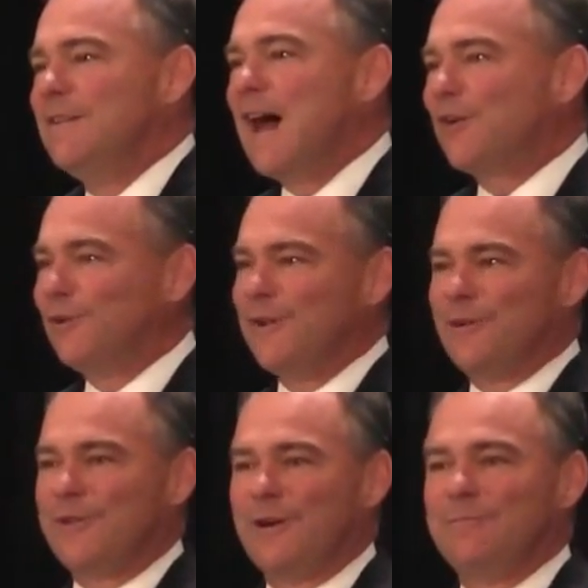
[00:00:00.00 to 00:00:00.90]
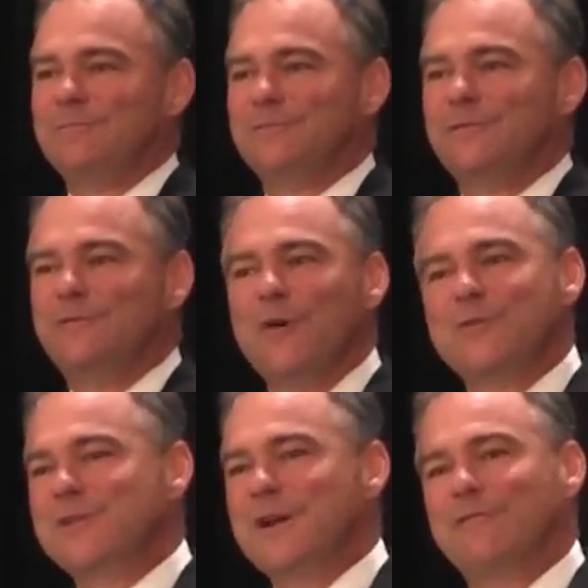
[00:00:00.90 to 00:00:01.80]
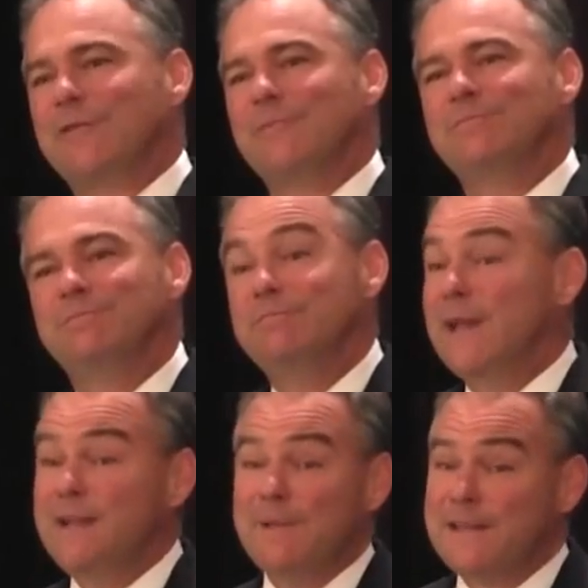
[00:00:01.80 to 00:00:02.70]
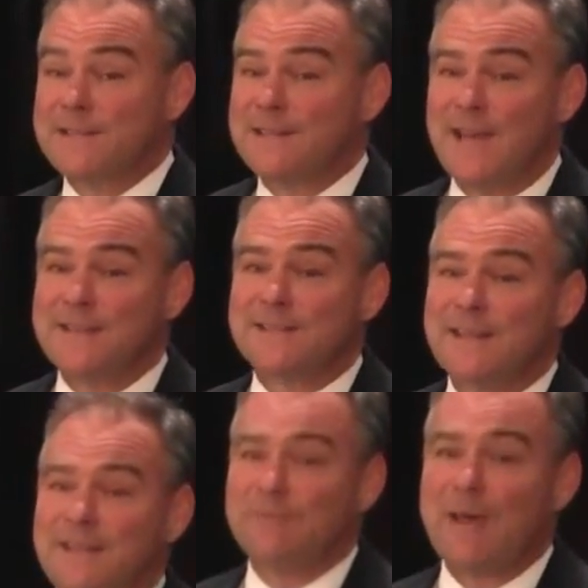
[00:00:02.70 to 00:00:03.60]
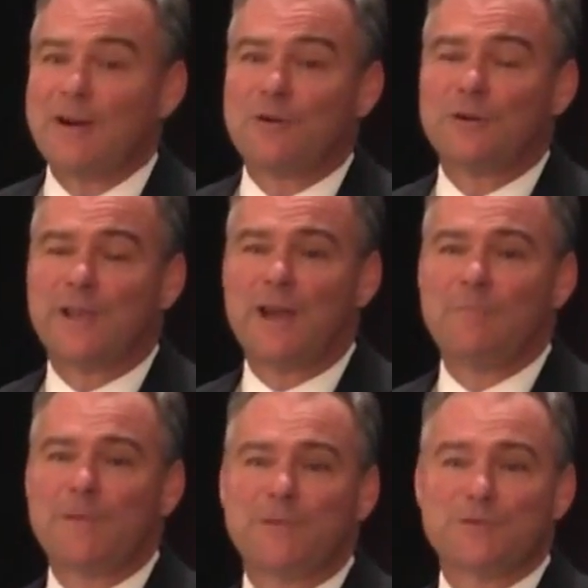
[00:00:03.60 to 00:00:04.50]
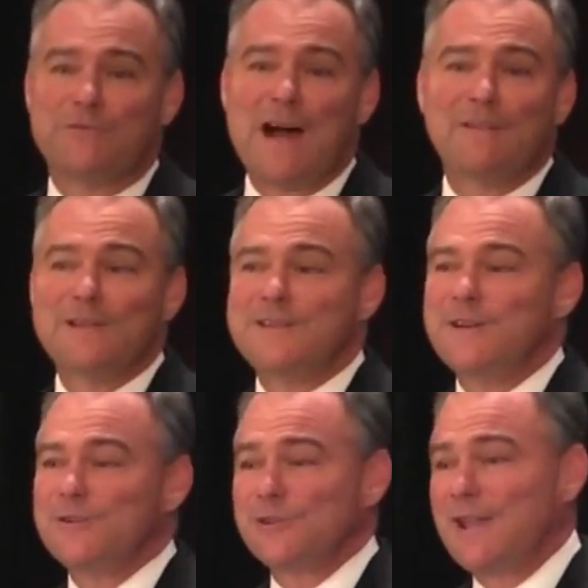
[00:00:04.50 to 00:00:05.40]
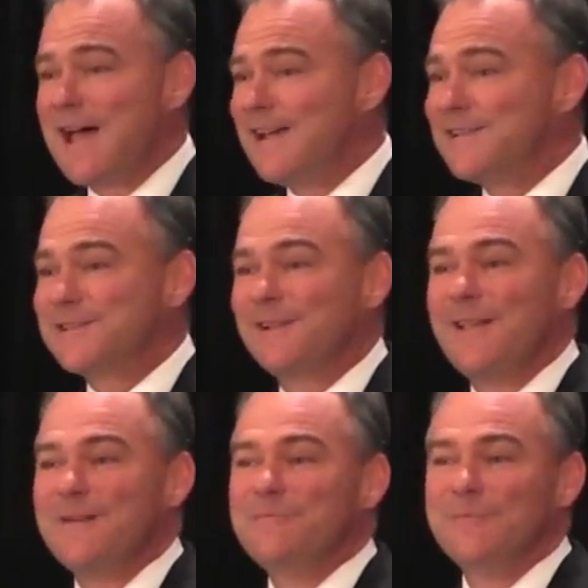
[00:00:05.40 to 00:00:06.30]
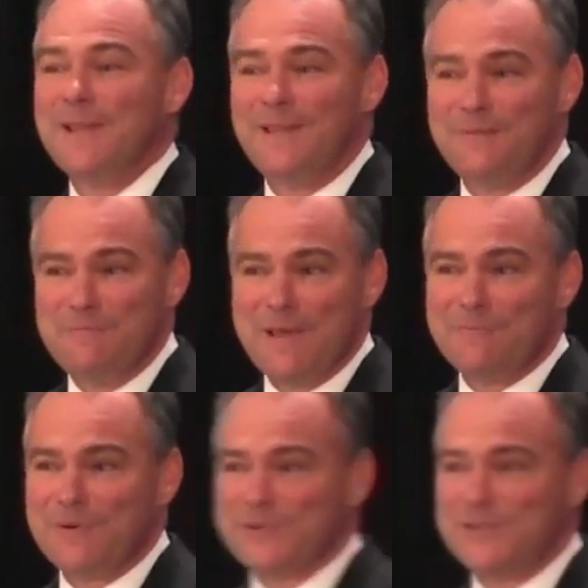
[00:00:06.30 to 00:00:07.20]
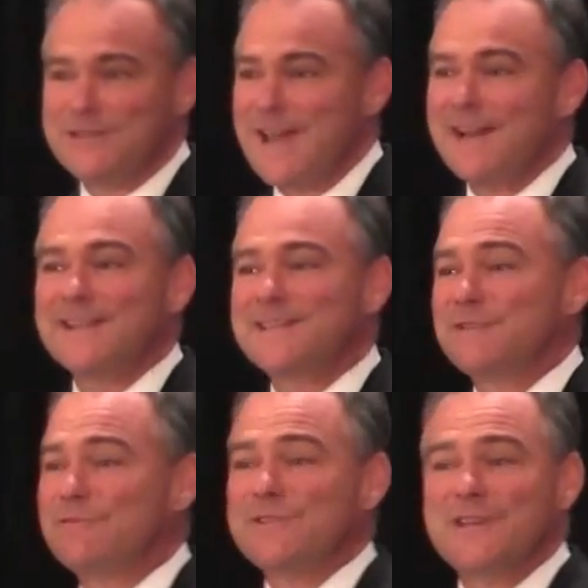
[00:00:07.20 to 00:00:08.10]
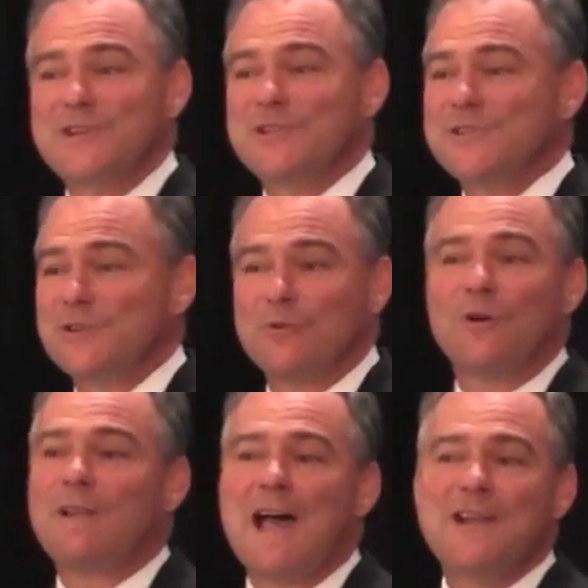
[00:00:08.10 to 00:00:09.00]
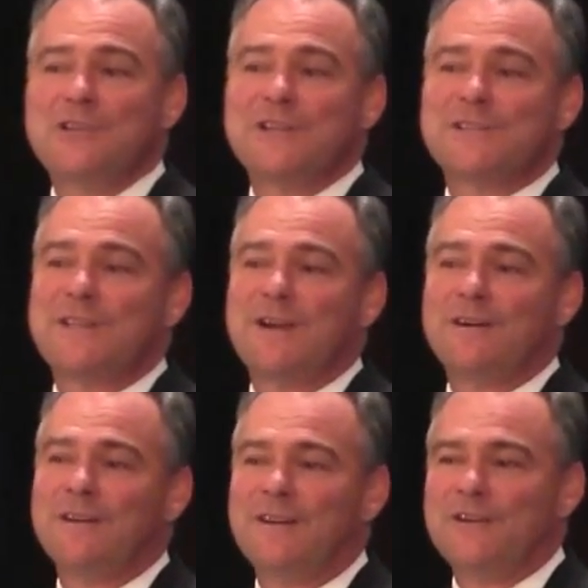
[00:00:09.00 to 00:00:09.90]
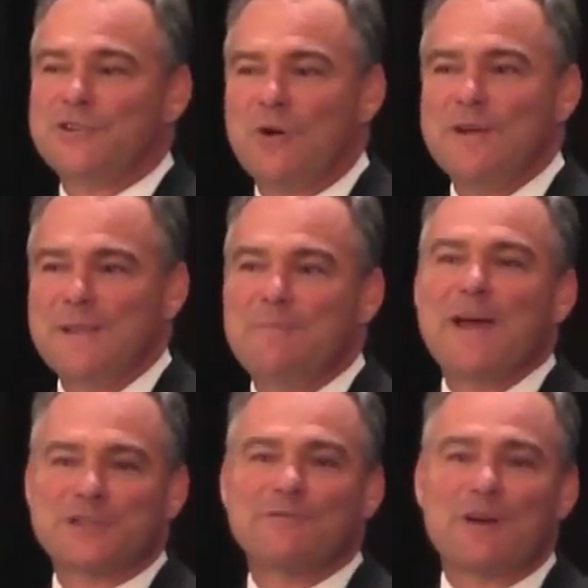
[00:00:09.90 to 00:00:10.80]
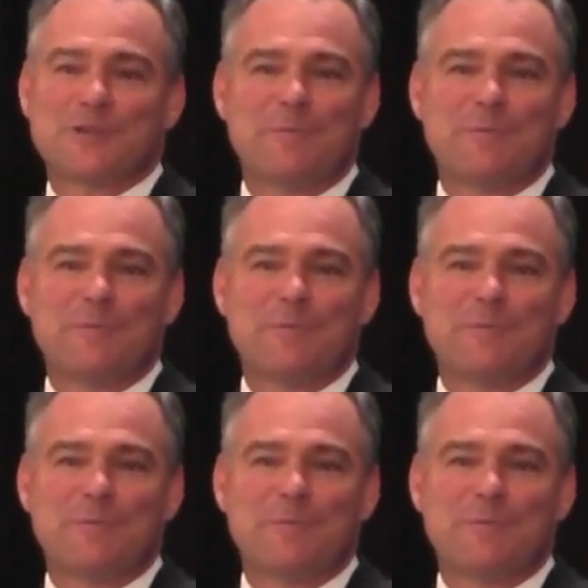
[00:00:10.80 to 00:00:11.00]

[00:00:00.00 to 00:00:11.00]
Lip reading: Not only are there folks there from many, many states seeking medical care, but there's volunteers, Lions Club members and dentists and physicians and oral hygienists there showing the best of our